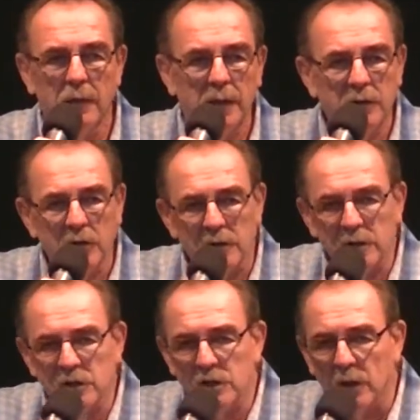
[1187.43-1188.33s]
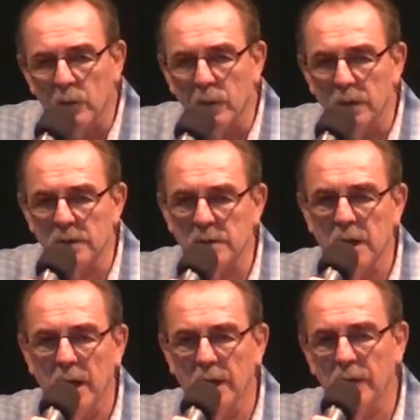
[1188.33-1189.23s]
They took the children
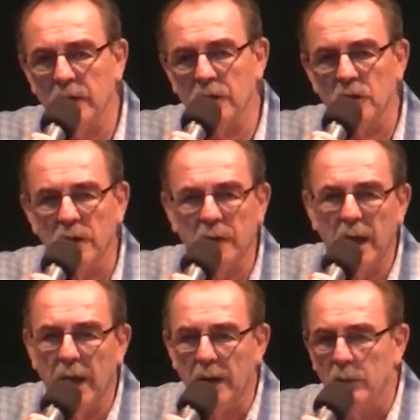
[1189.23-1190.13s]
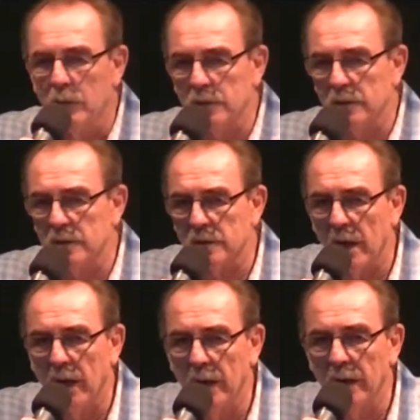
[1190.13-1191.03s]
aside and they took the animals
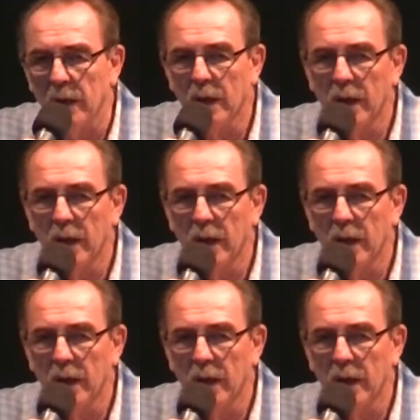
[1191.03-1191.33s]
aside.